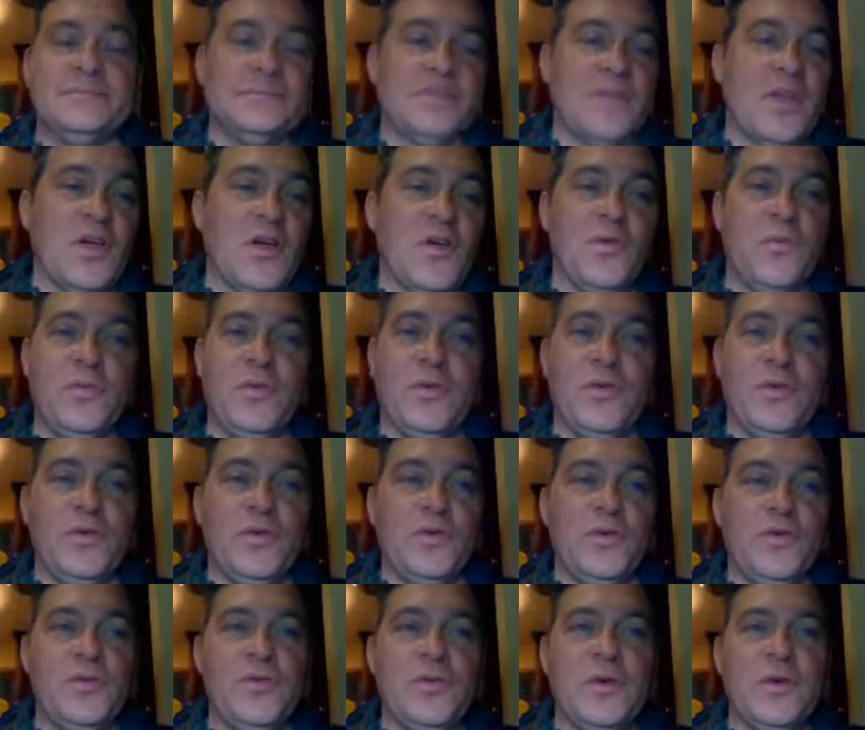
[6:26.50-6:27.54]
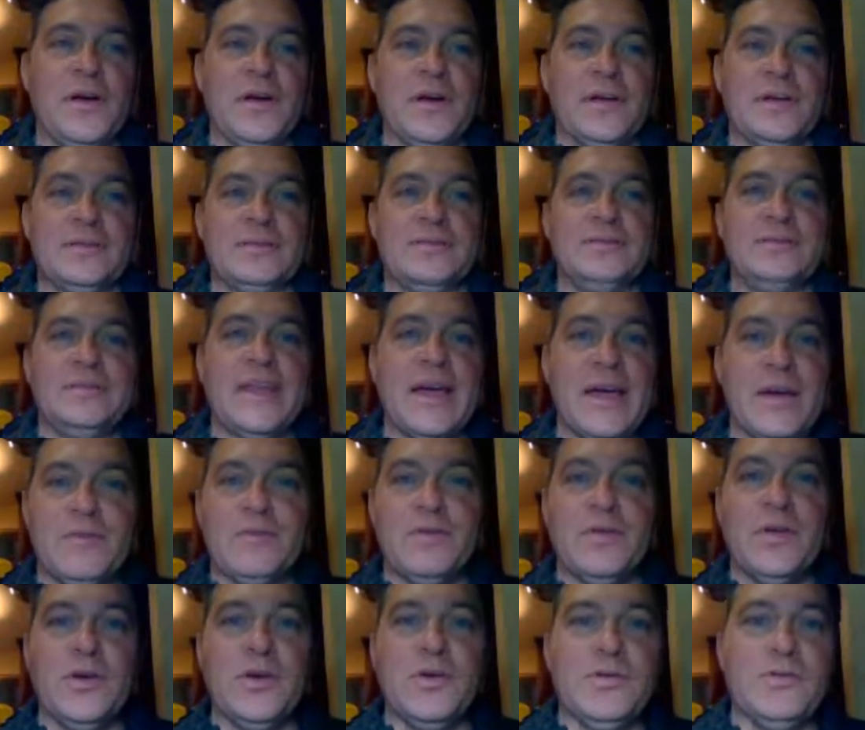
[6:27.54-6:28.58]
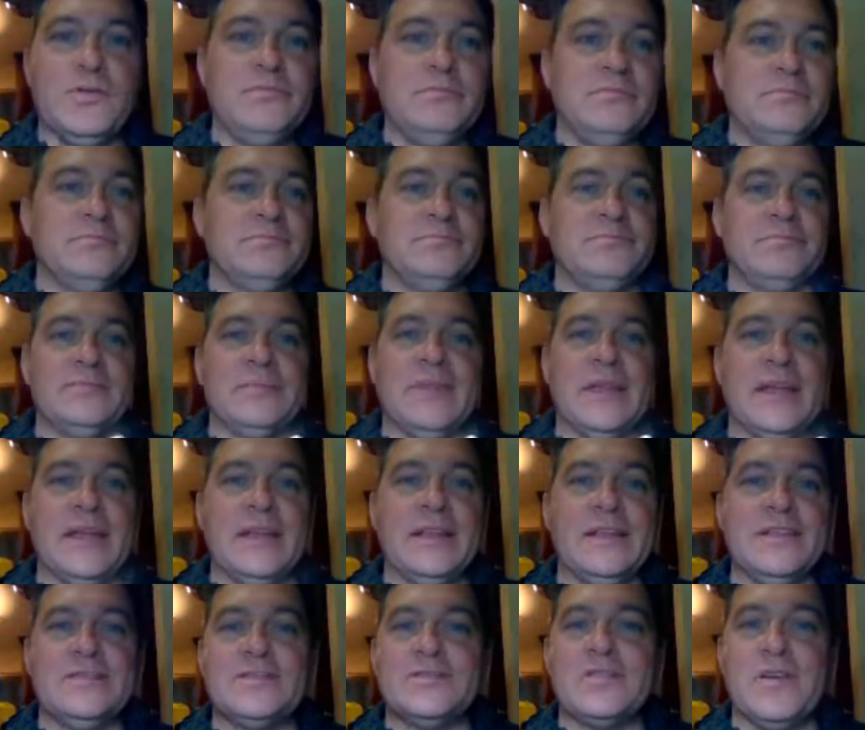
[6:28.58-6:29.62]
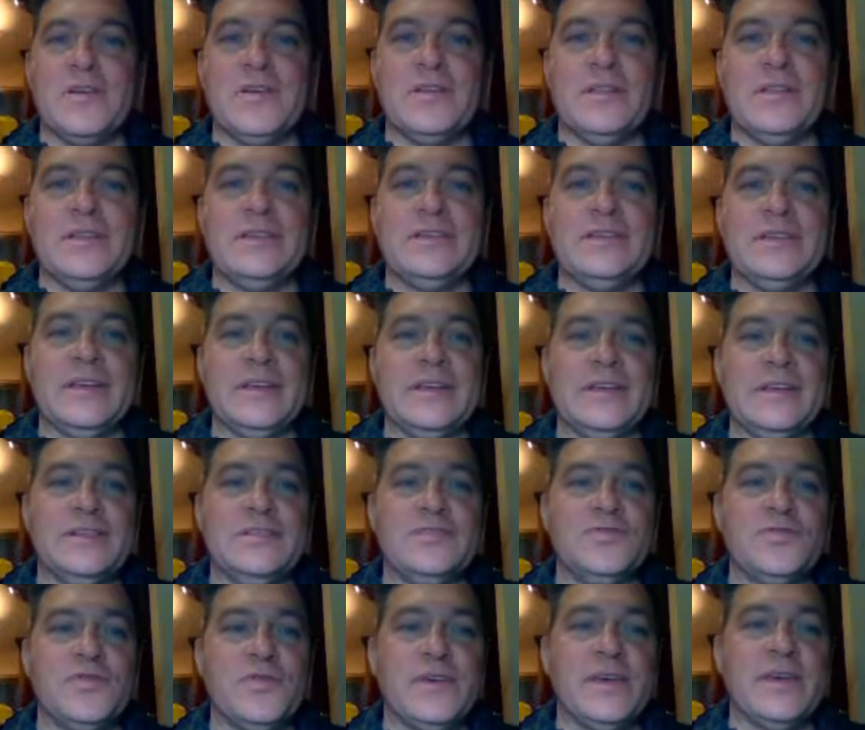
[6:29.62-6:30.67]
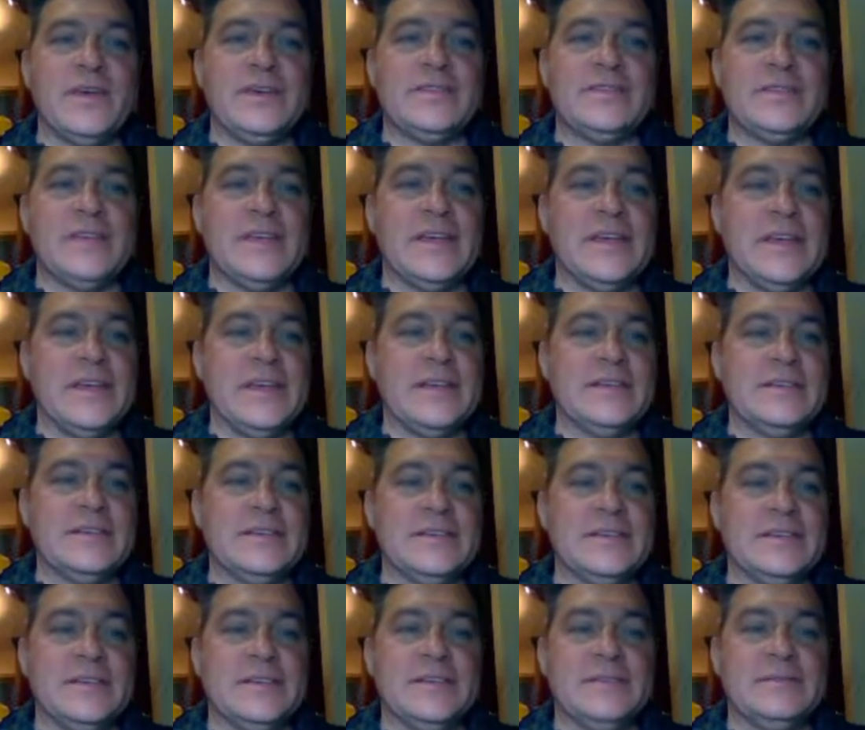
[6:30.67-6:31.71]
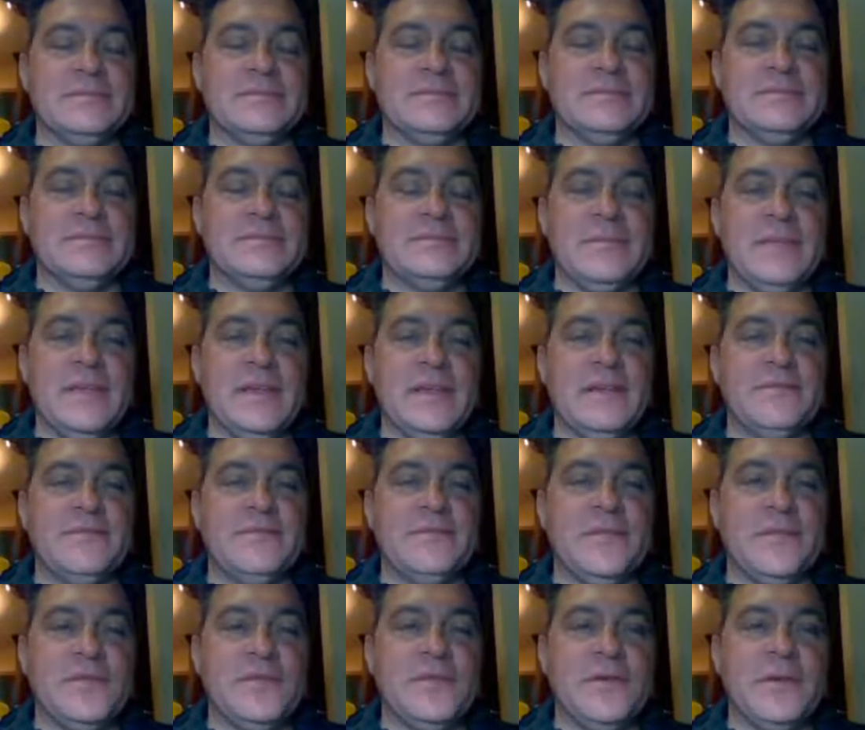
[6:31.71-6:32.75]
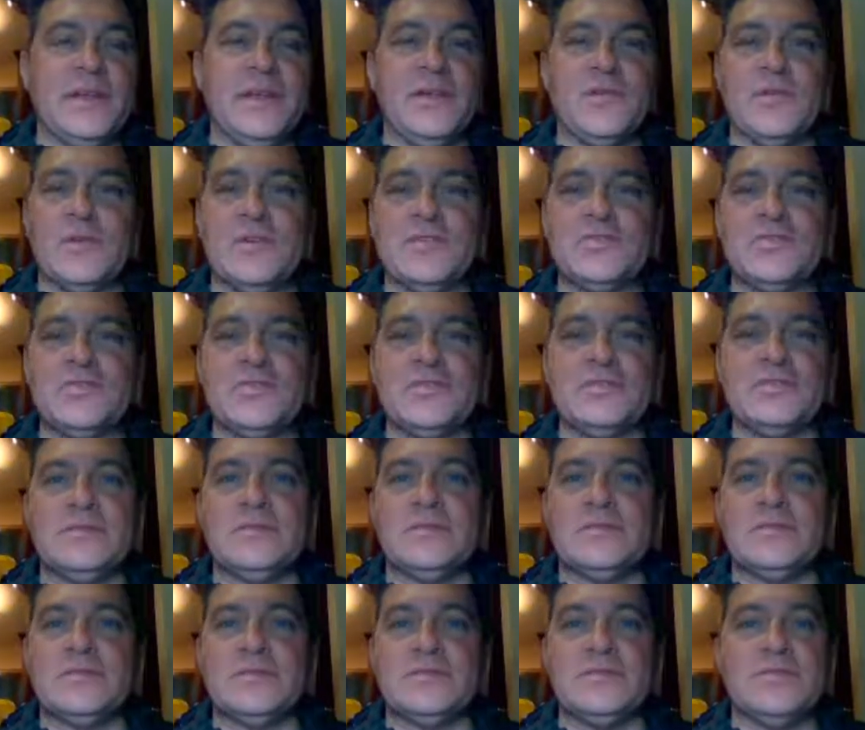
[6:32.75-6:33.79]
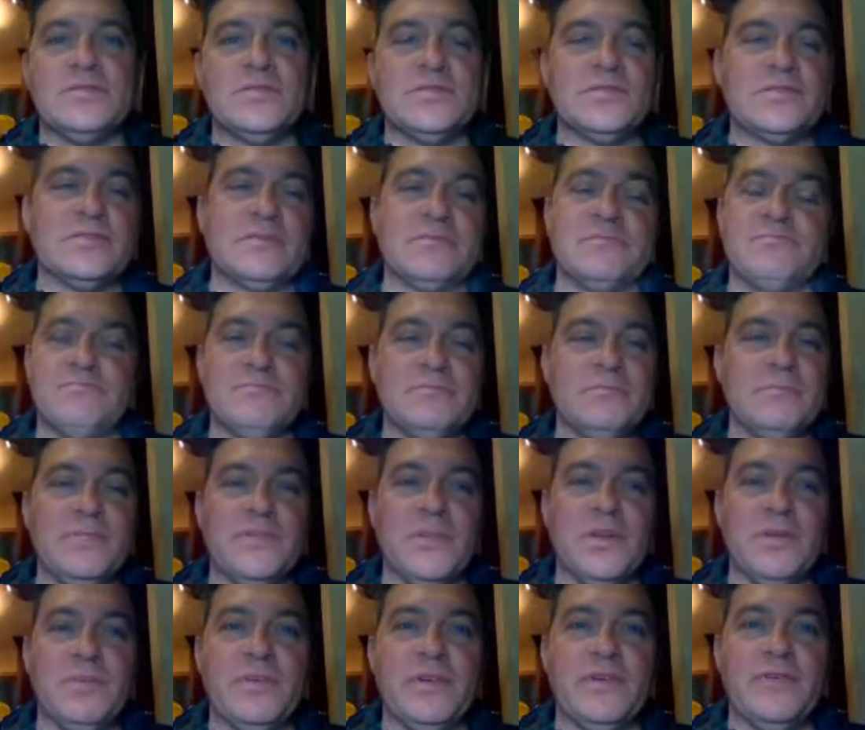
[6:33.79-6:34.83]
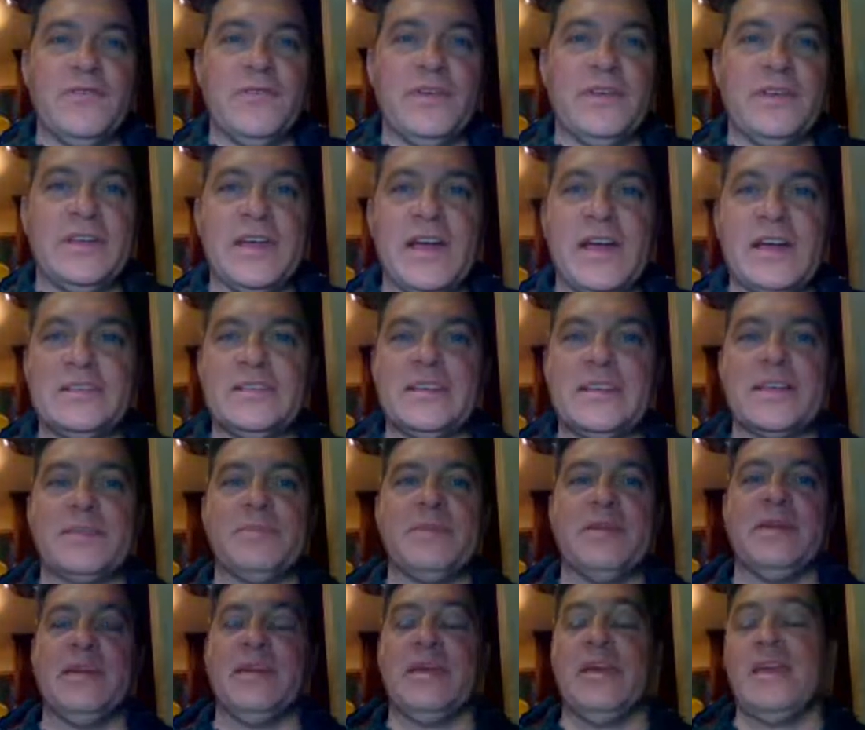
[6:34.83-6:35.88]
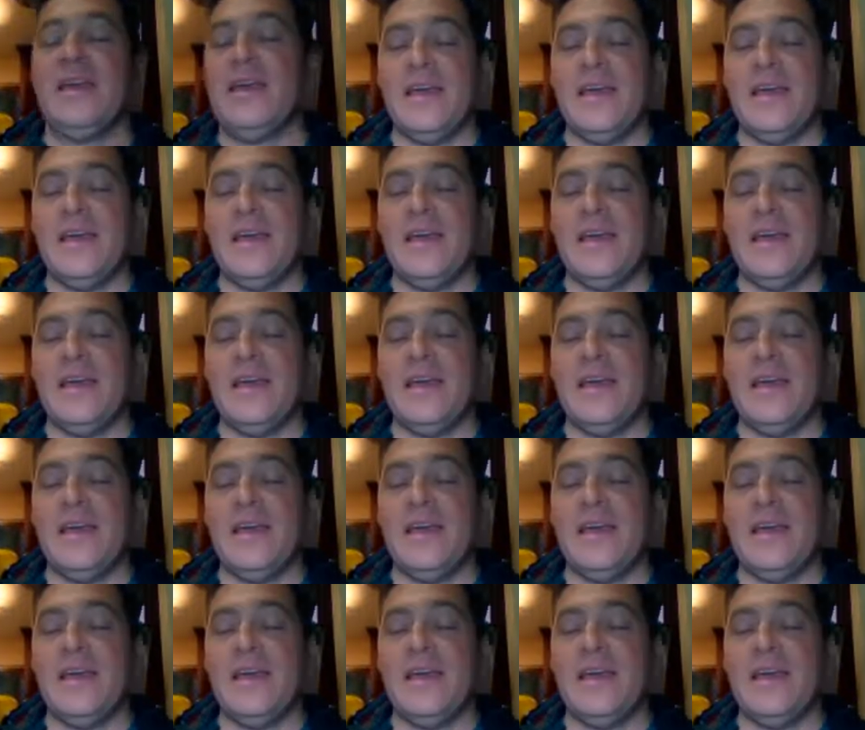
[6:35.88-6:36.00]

hope you download and install it and enjoy it. And if there are any questions, just don't be afraid to contact me.